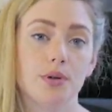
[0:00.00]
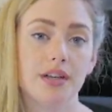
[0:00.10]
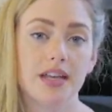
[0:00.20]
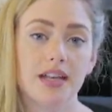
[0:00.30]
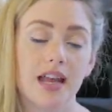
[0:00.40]

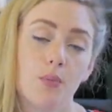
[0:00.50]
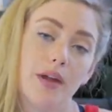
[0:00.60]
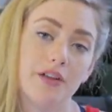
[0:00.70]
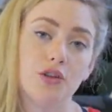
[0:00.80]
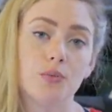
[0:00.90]
put it and
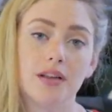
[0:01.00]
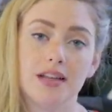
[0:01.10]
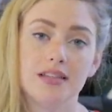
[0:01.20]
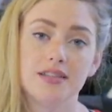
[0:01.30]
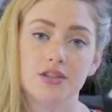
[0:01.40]
where you run
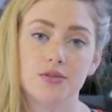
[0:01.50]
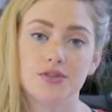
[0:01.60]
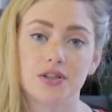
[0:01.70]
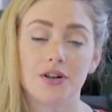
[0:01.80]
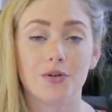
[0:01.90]
in to start